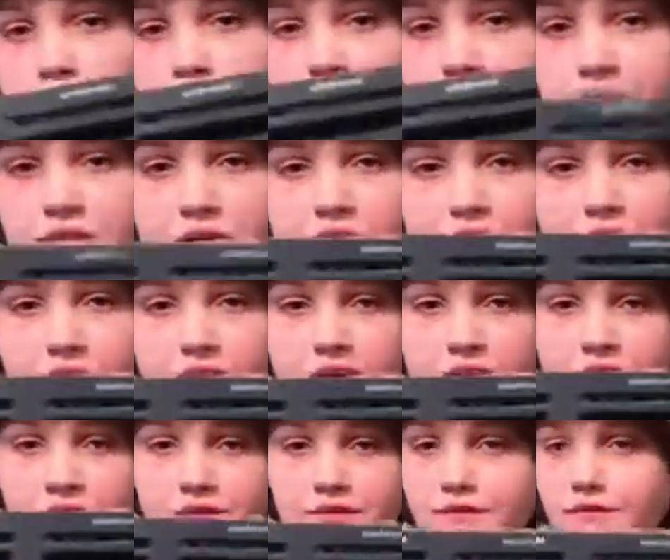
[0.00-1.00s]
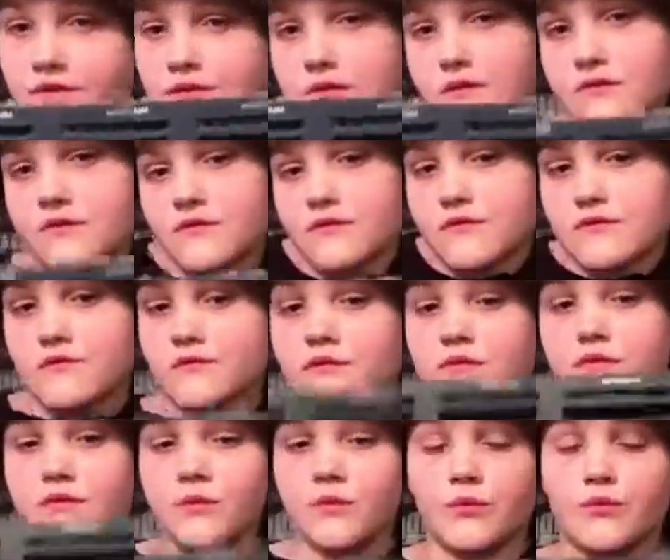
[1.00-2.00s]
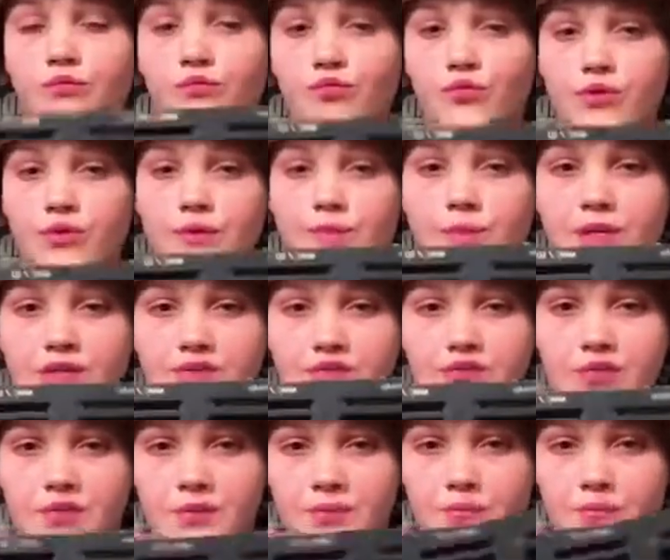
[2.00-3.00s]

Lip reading: just like kind of rudimentary